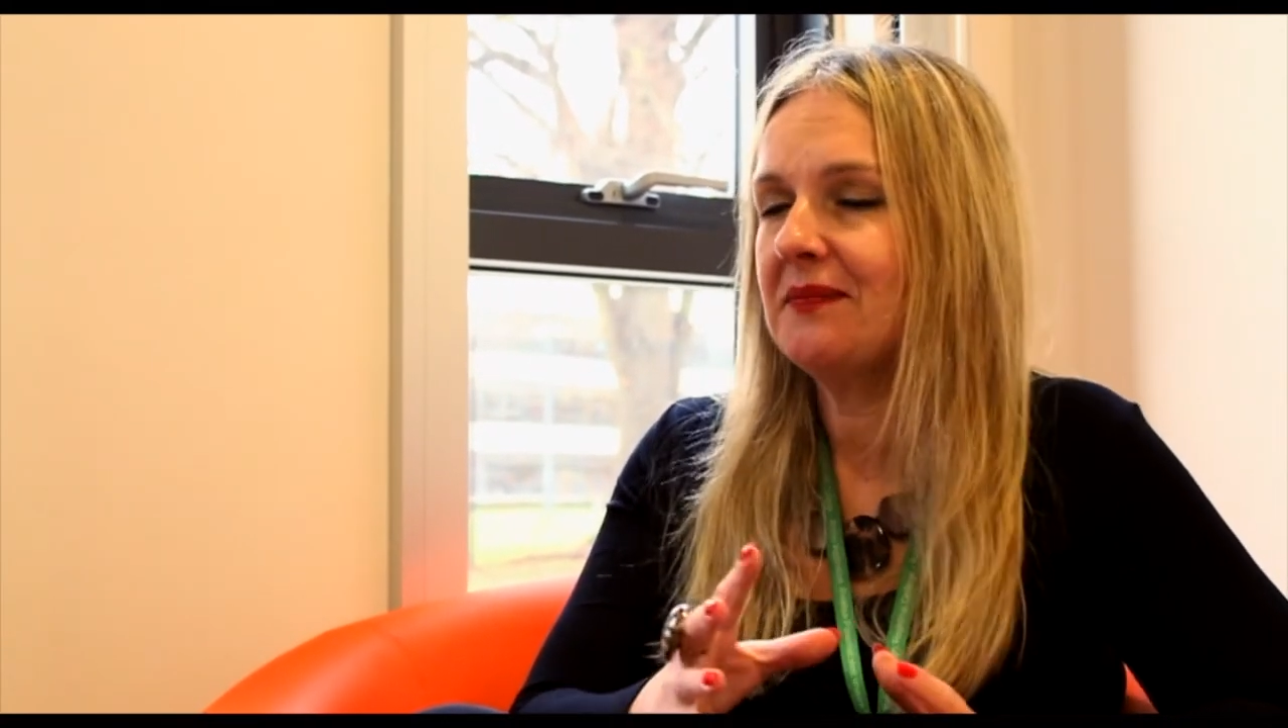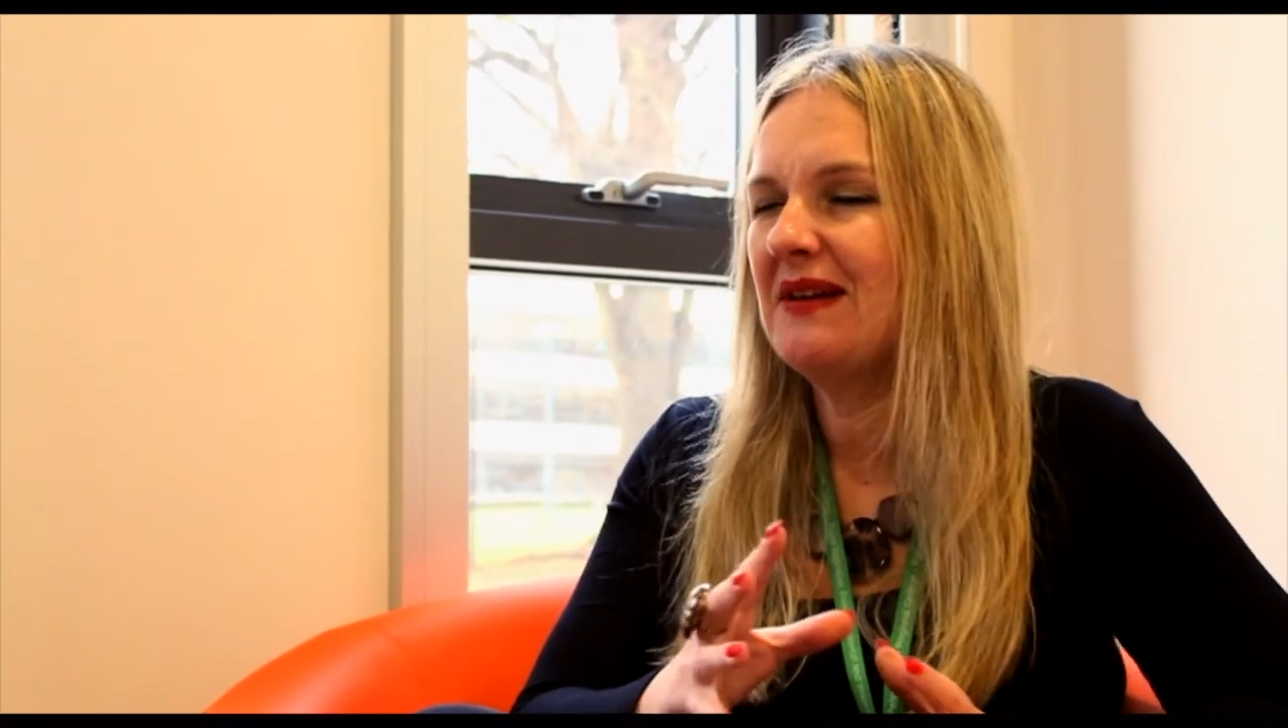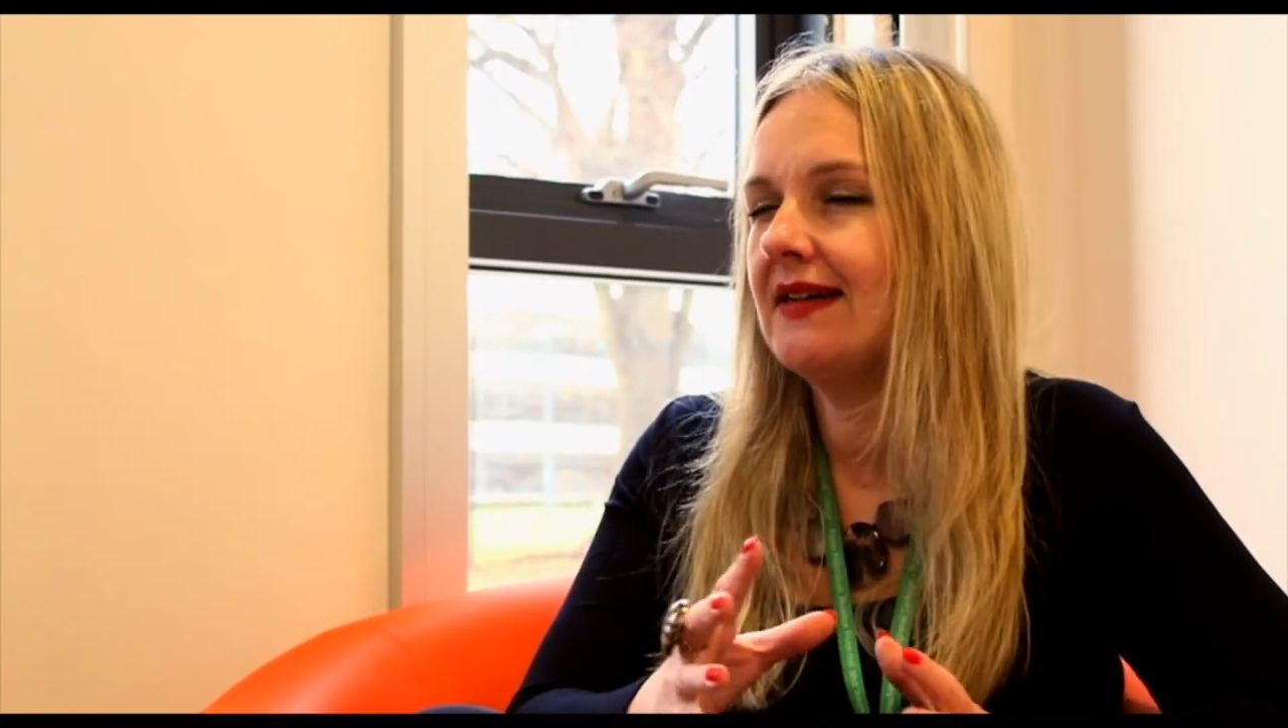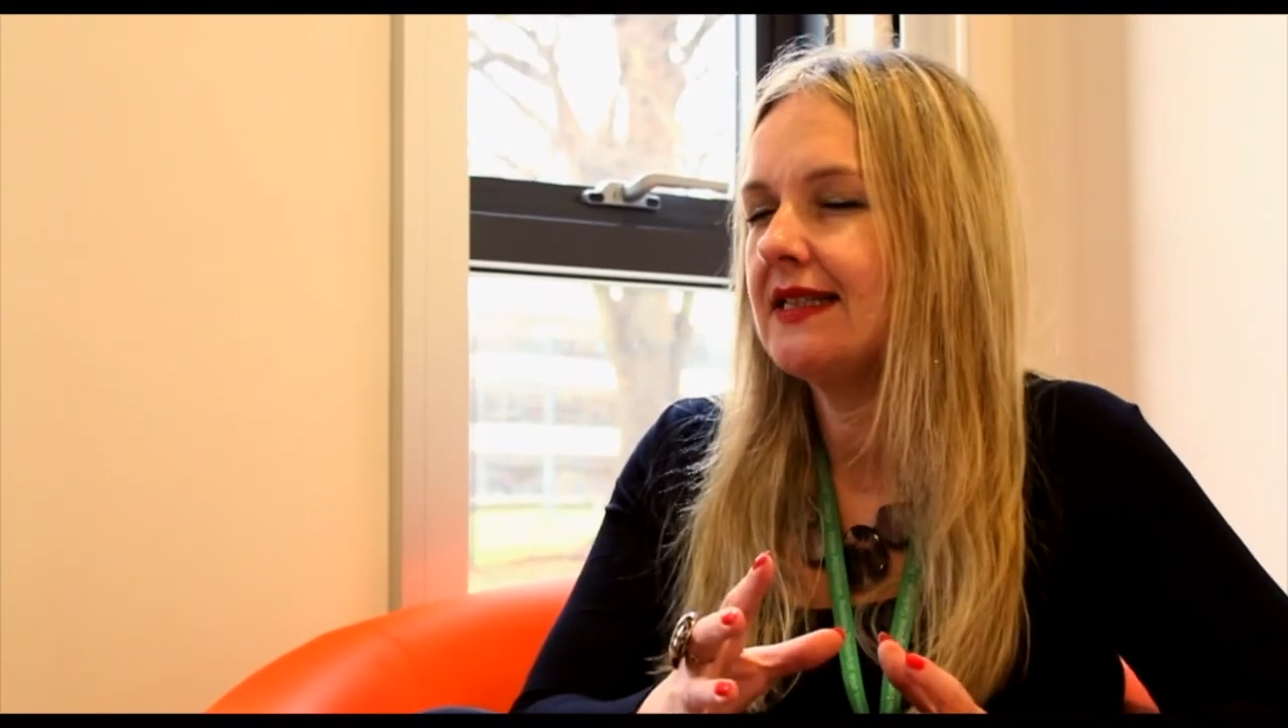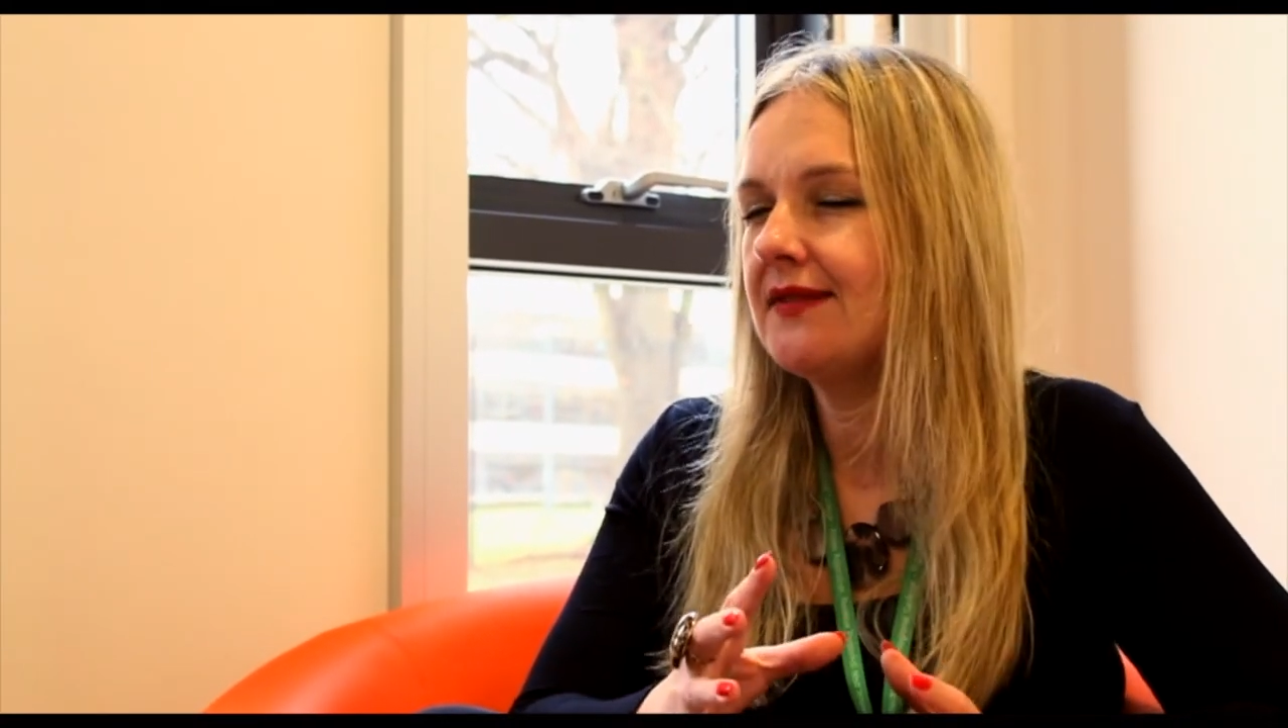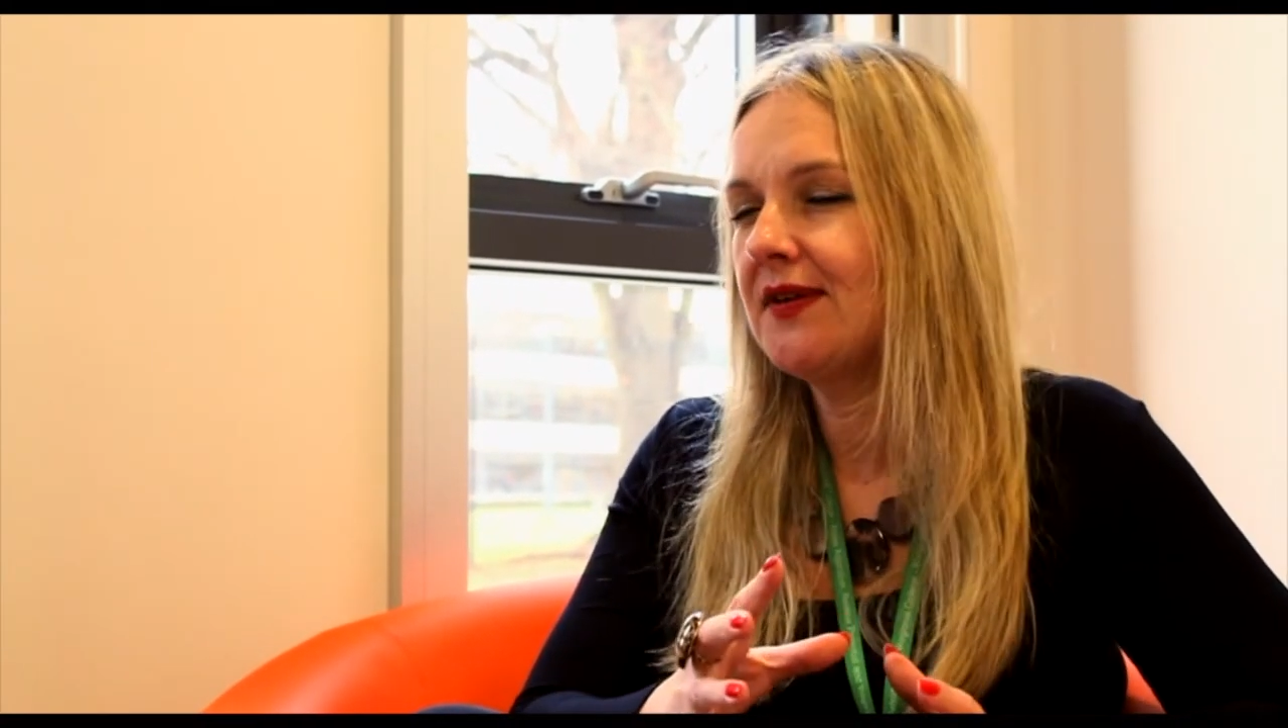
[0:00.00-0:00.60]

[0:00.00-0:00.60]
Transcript: be realistic,